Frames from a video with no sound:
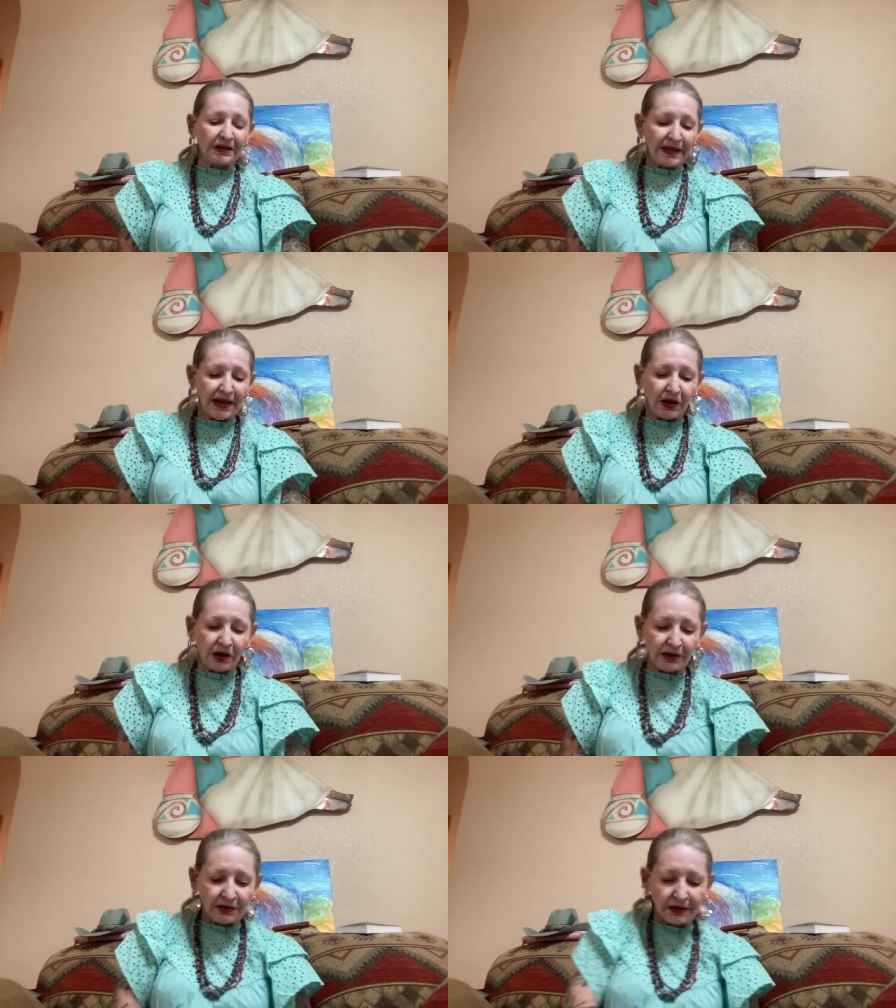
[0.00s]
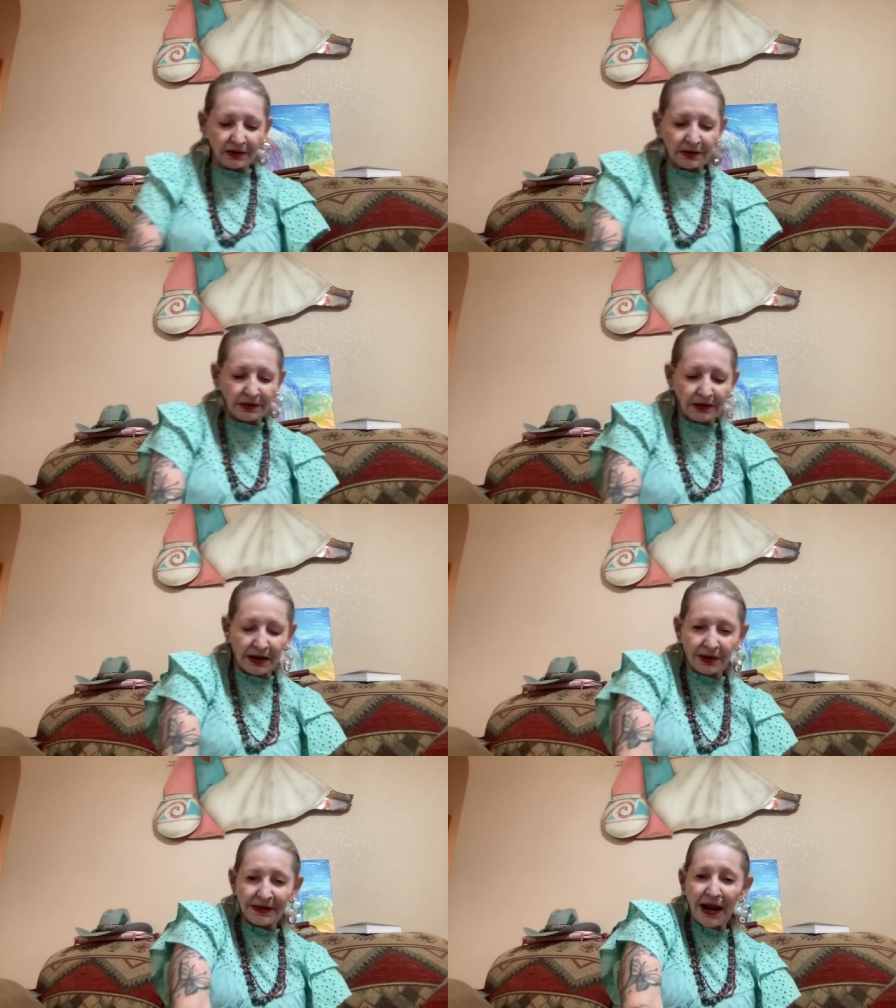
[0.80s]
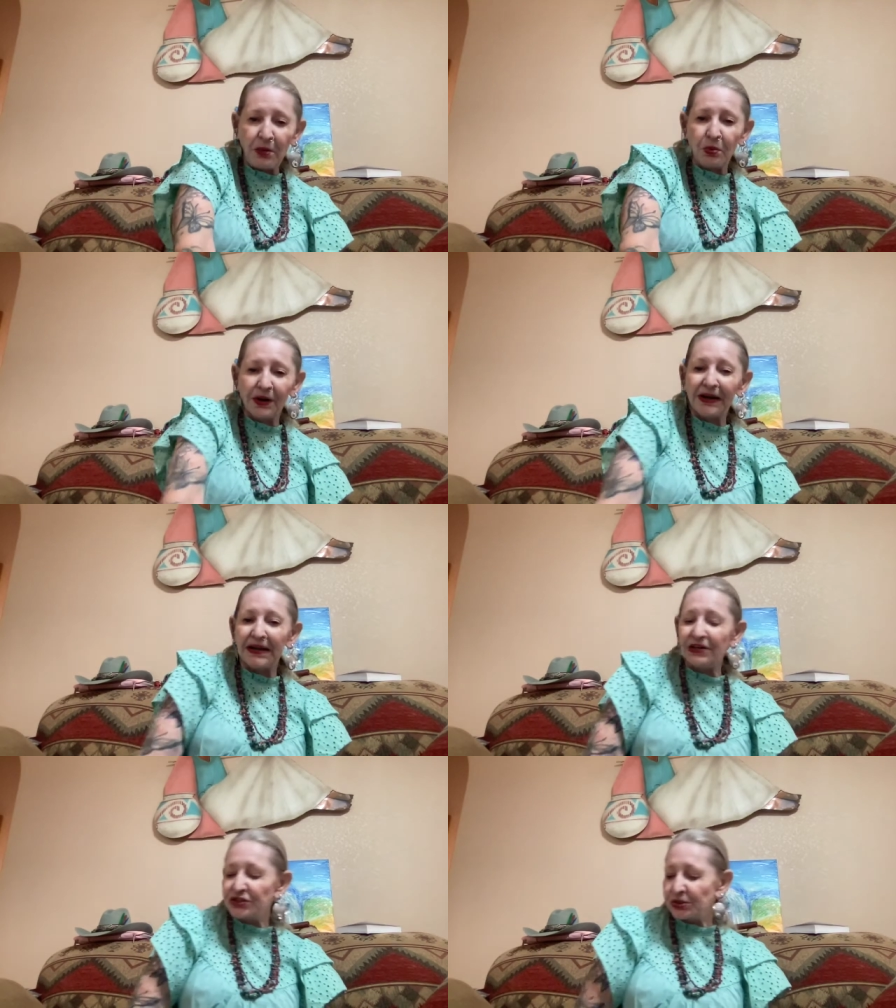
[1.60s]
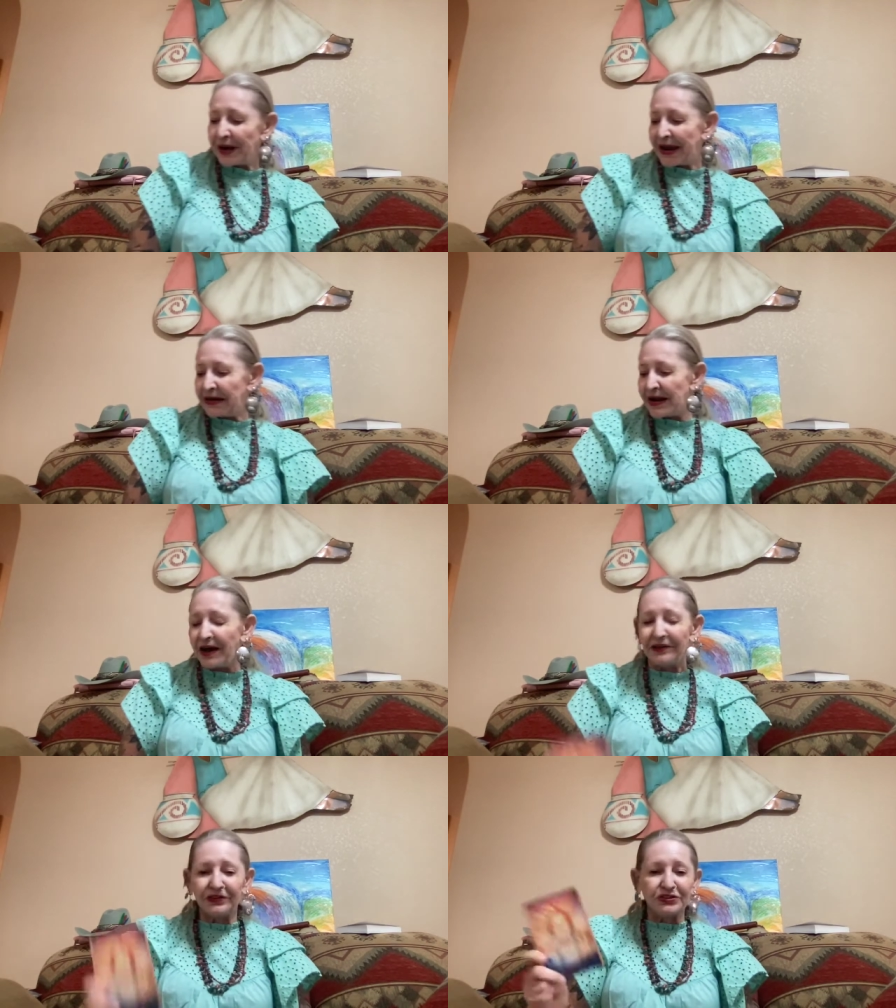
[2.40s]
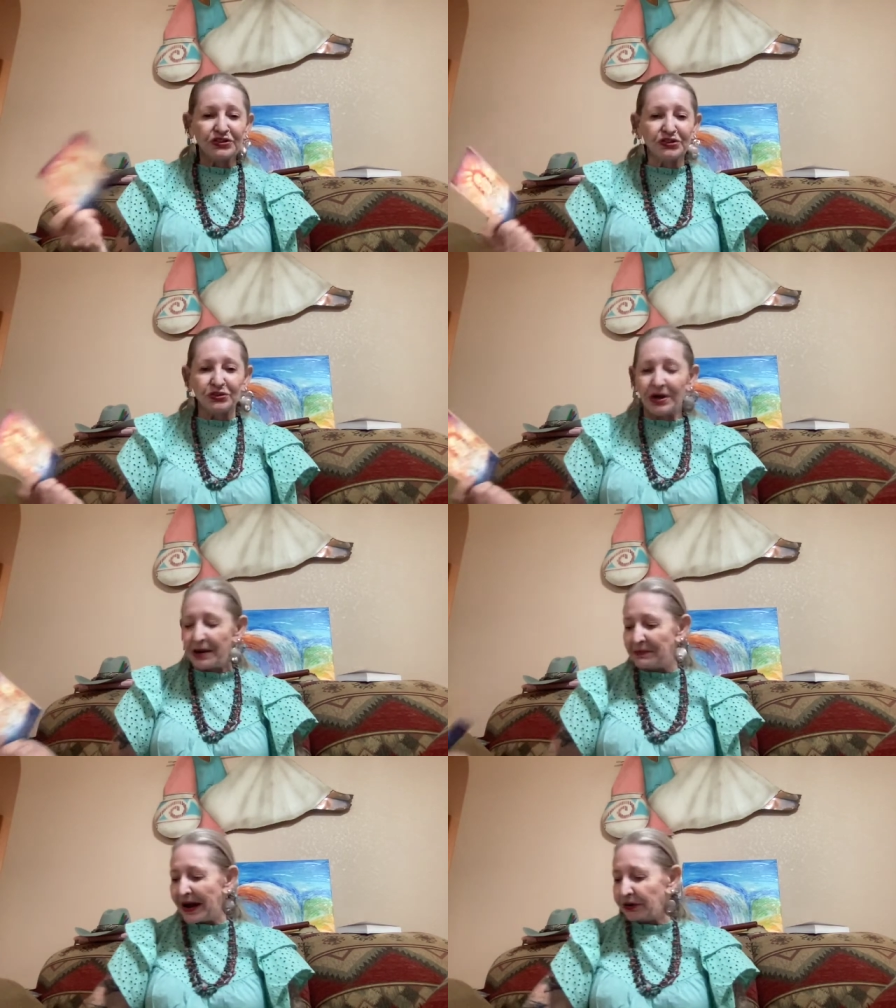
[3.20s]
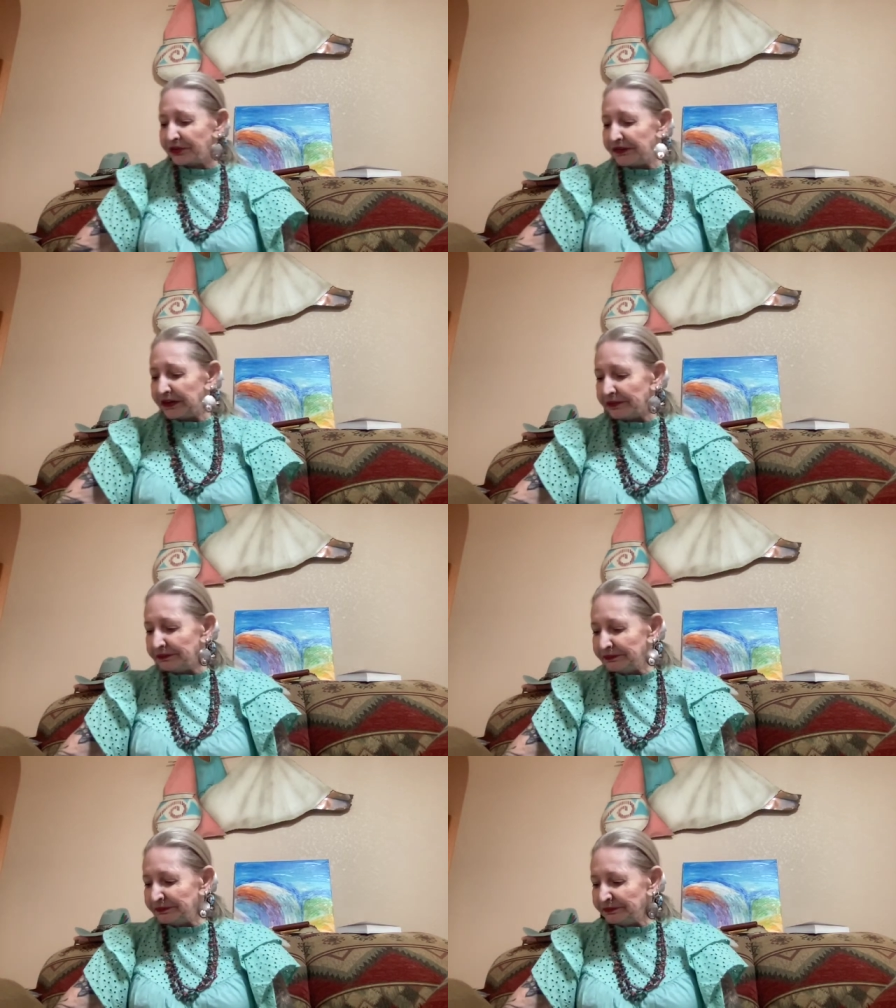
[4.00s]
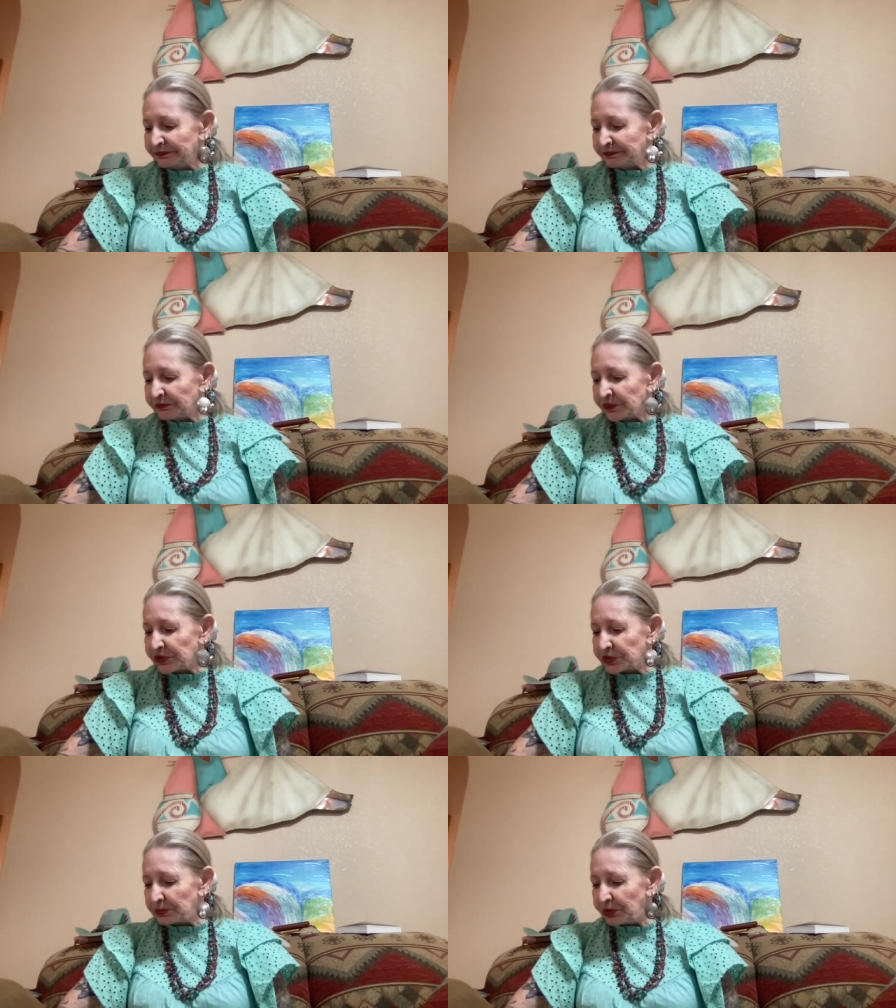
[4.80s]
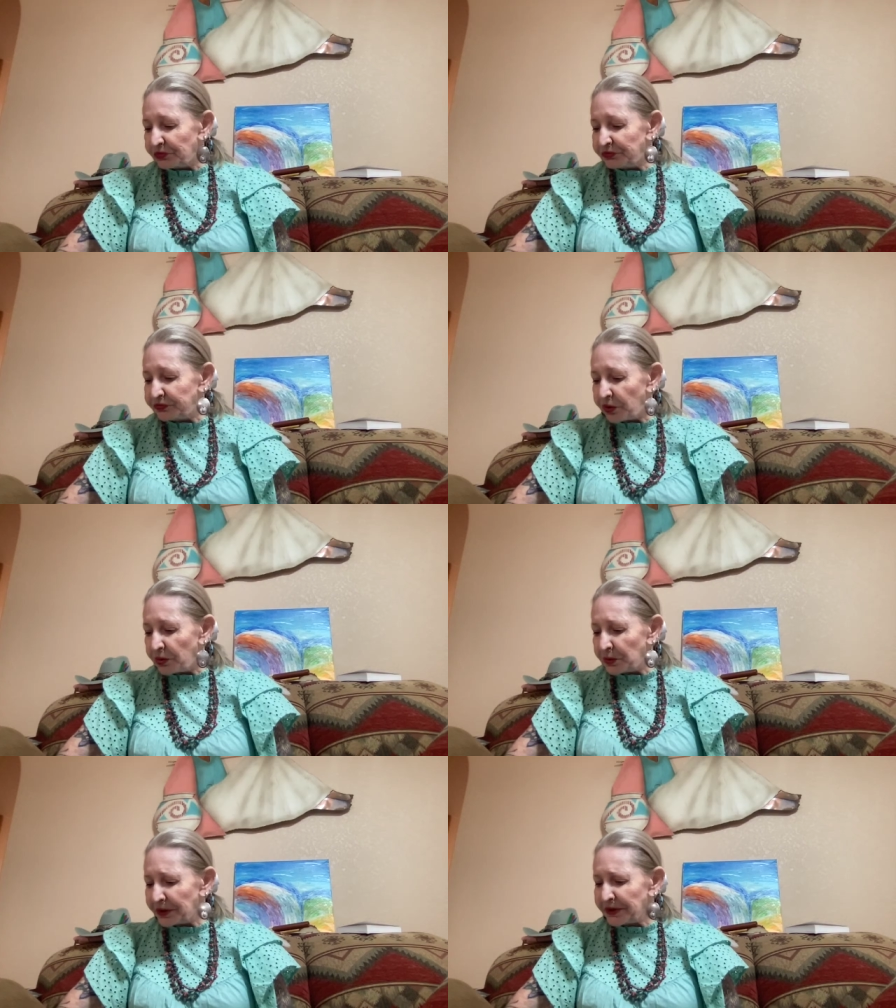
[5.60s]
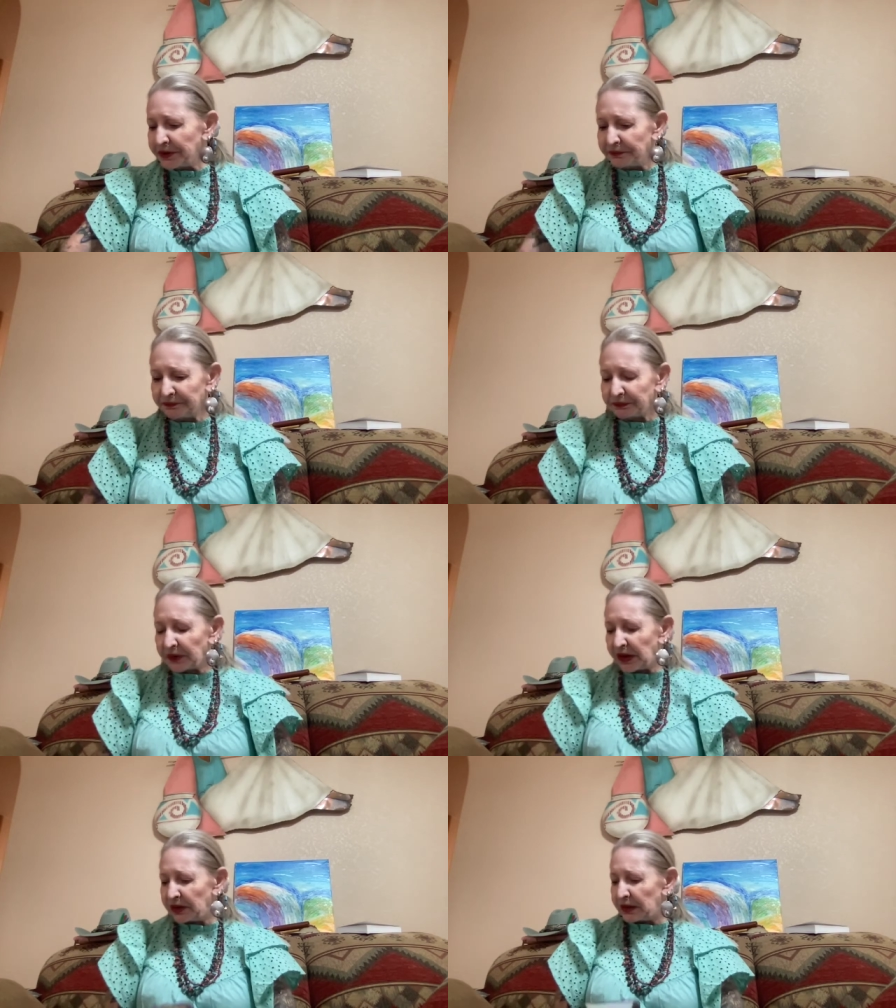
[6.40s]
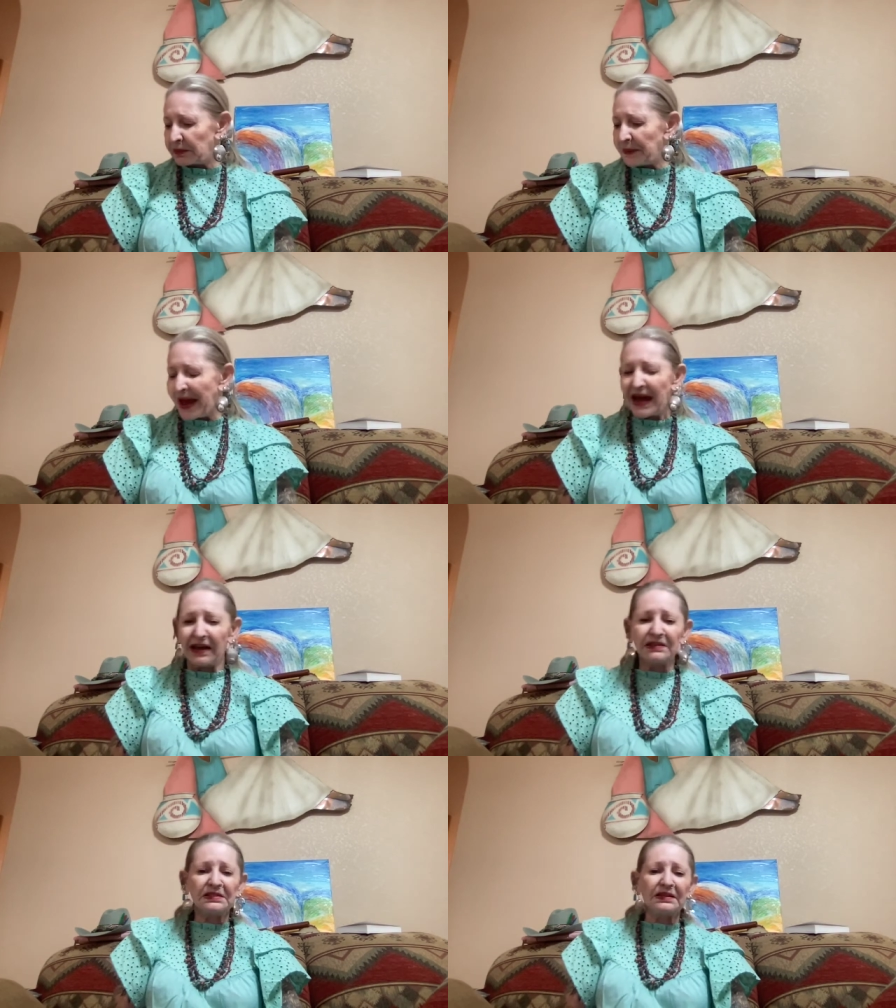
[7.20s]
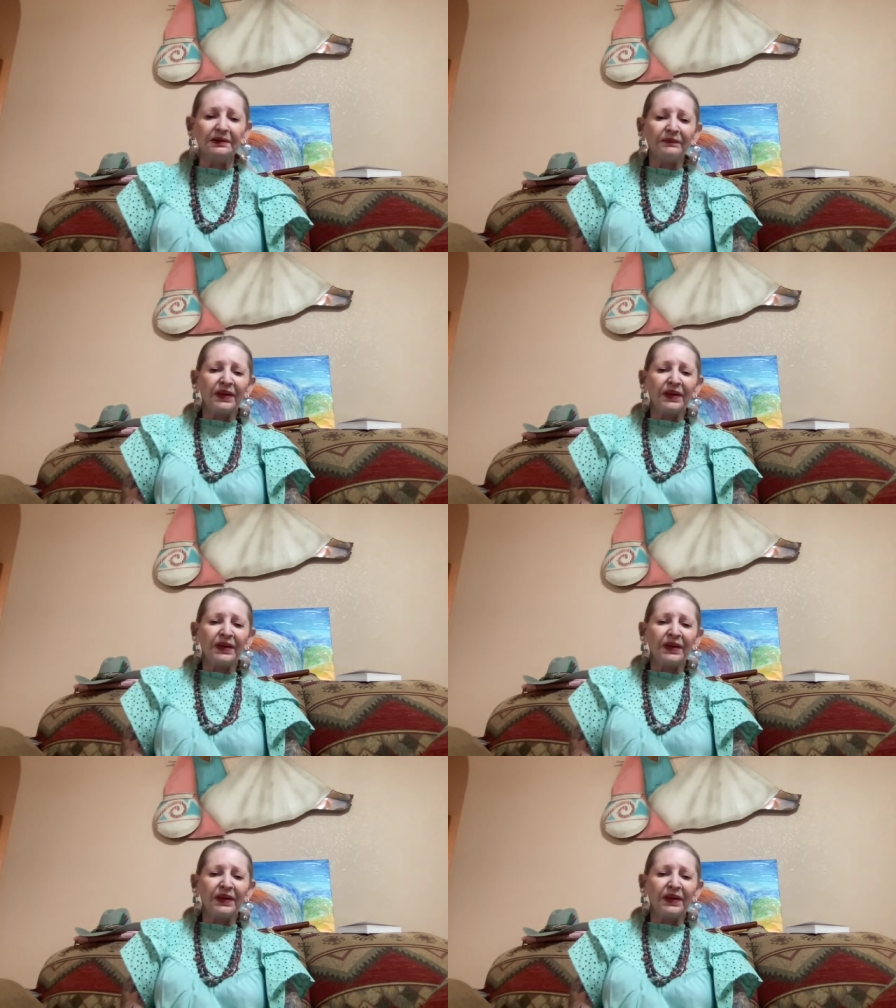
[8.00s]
and they are now working to aid others to come out of it, to move forward in their paths.